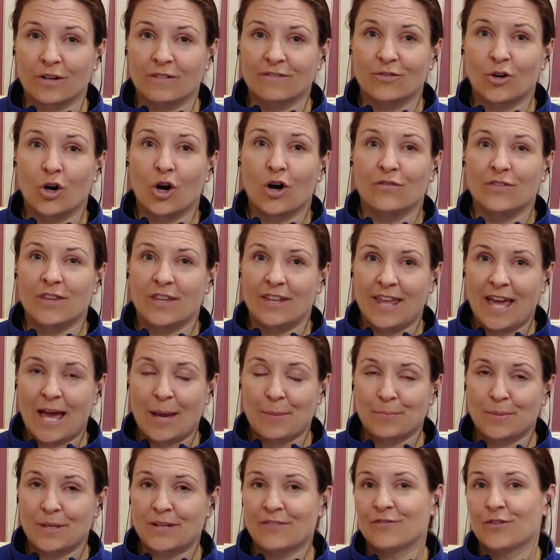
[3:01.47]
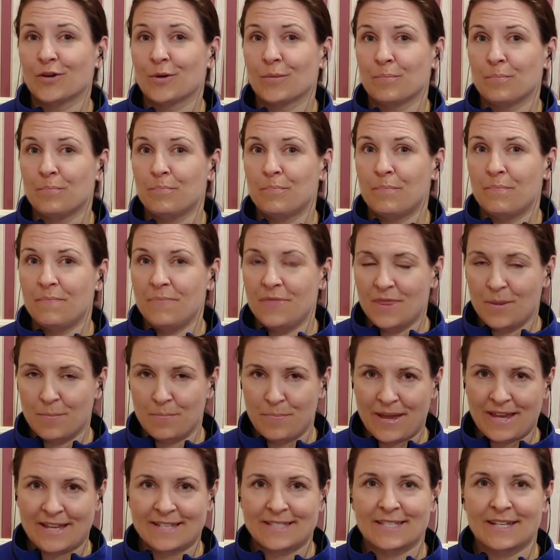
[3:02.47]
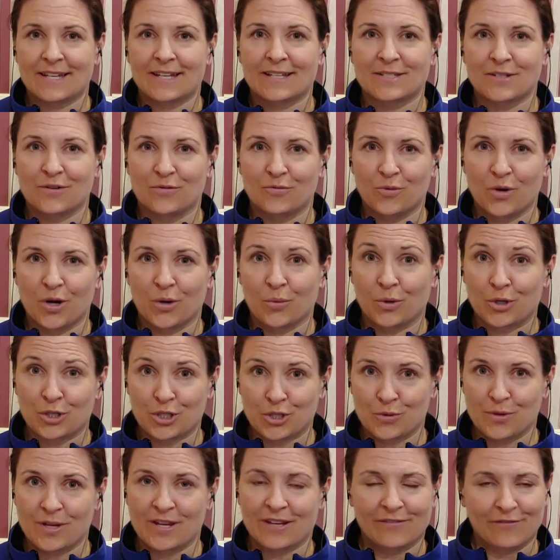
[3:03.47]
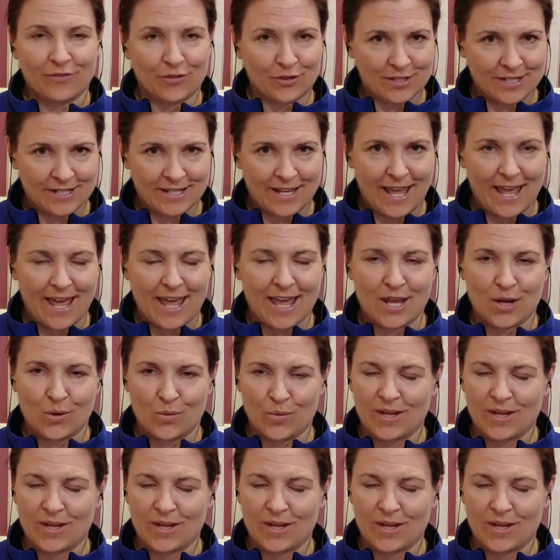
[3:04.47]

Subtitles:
involved in that, but for the basics of what we're doing for today,